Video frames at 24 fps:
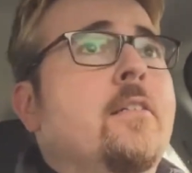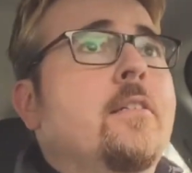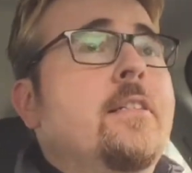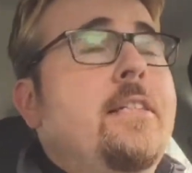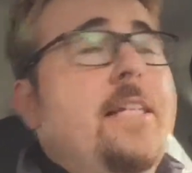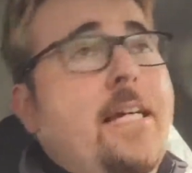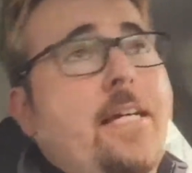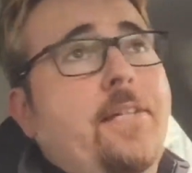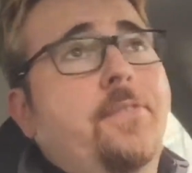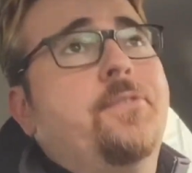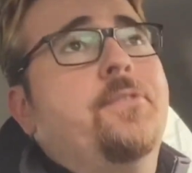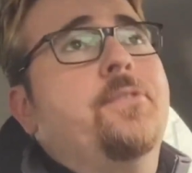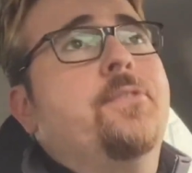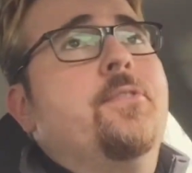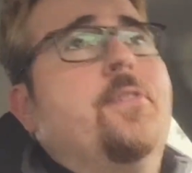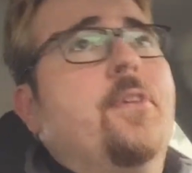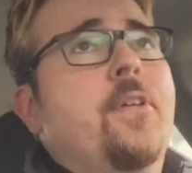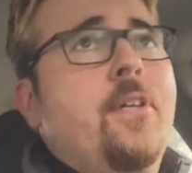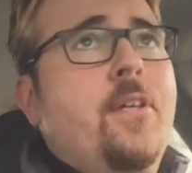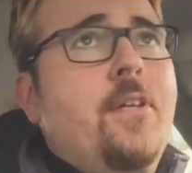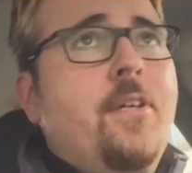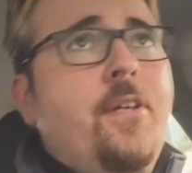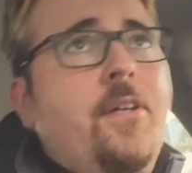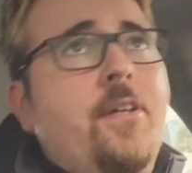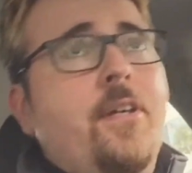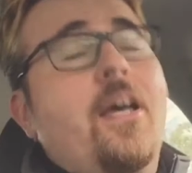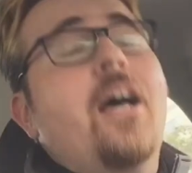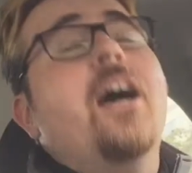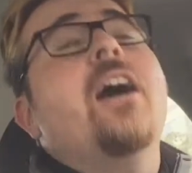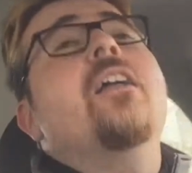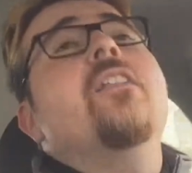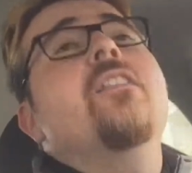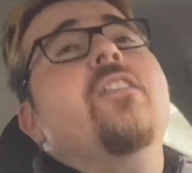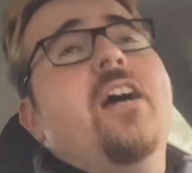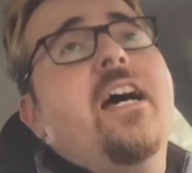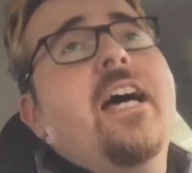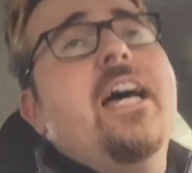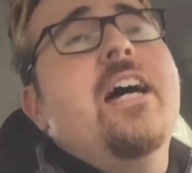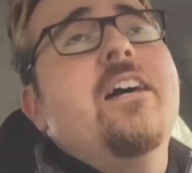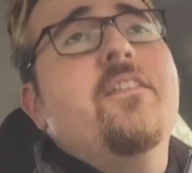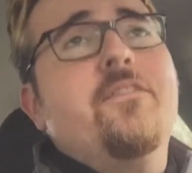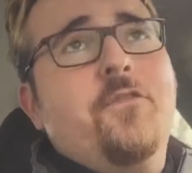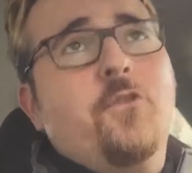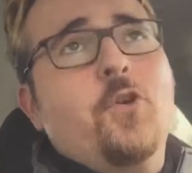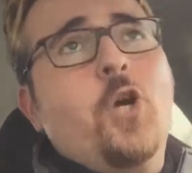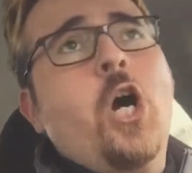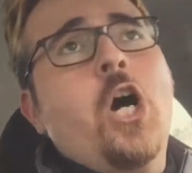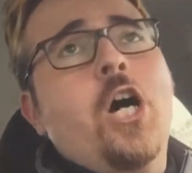Yes, the
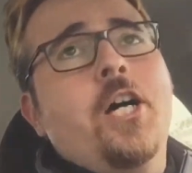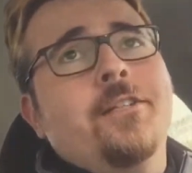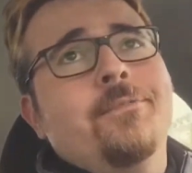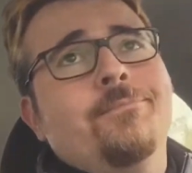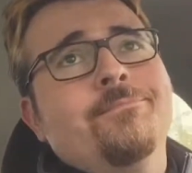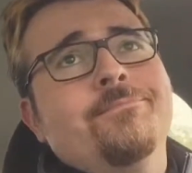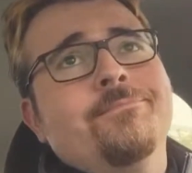Efron.